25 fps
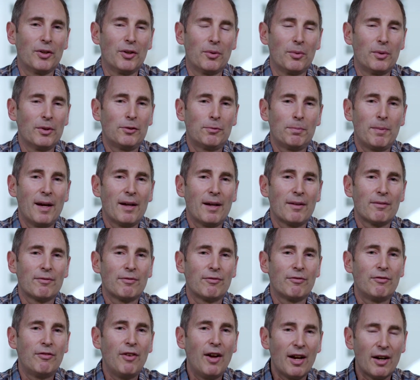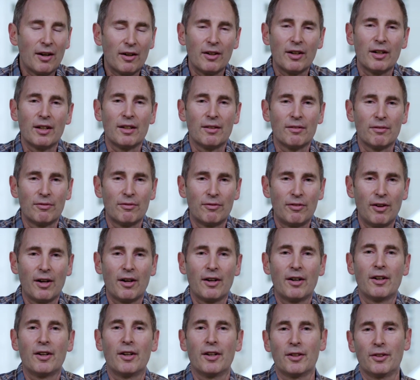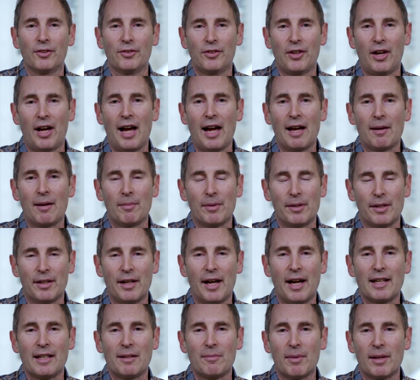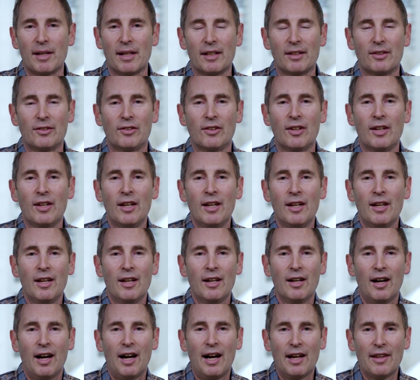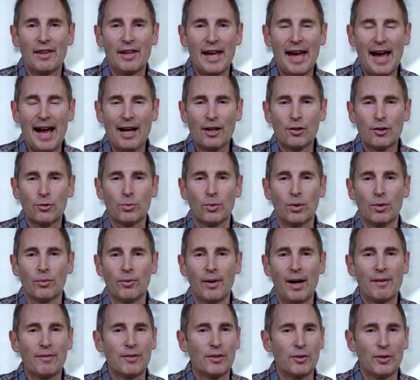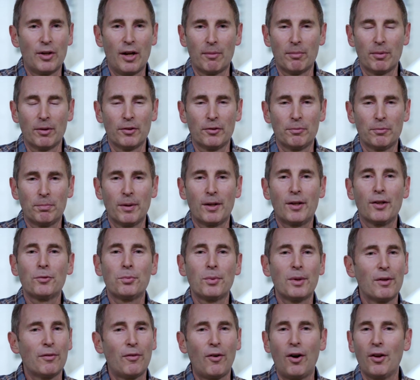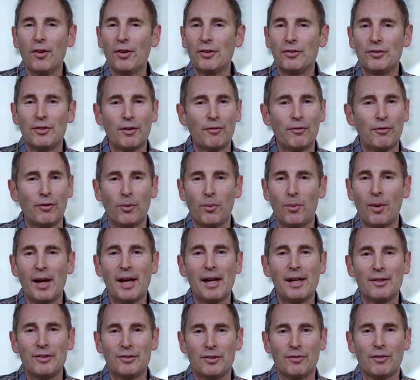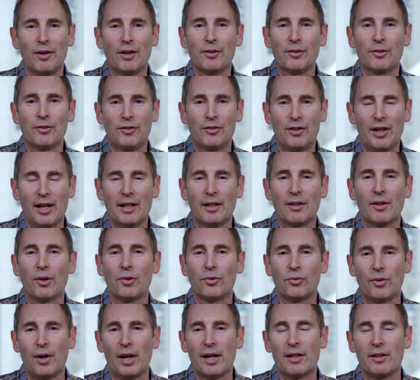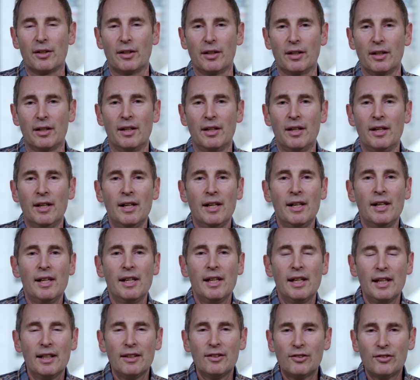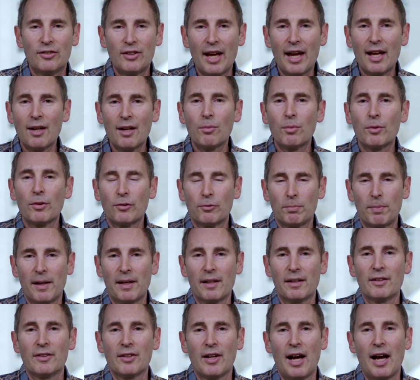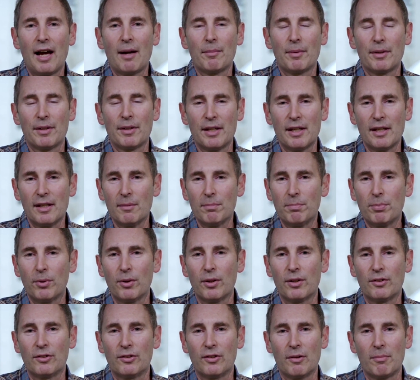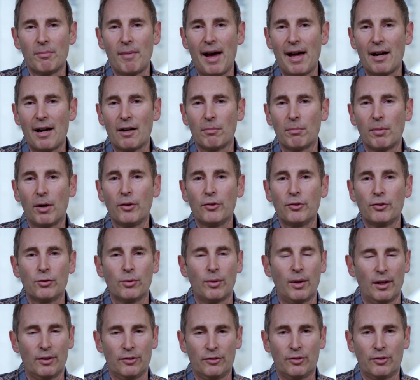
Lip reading: We spend very, very little time in the 90 minutes on the actual revenue numbers because we have all these different ways of understanding those regularly. Instead, we're spending time on the inputs that matter most to us.